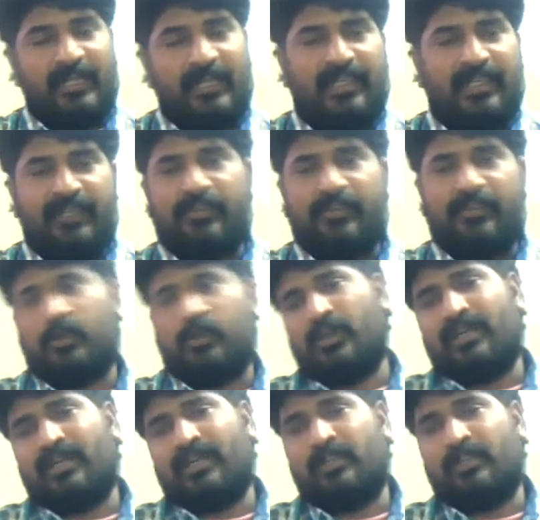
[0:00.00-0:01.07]
if you talk
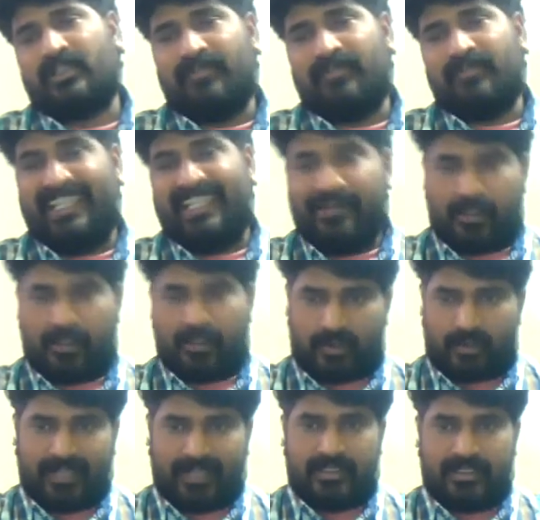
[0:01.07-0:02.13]
about some Indian
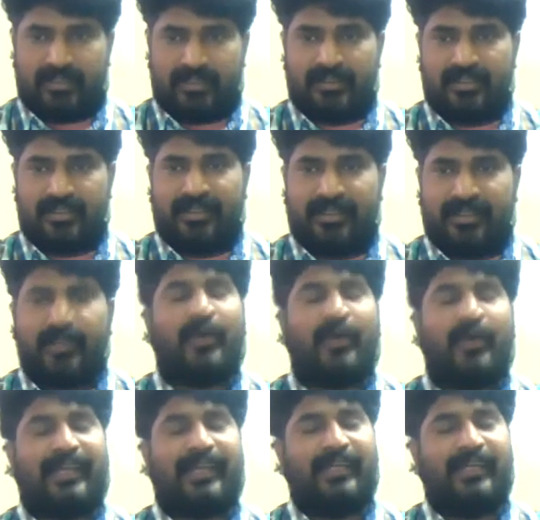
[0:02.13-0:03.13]
writers like R.K.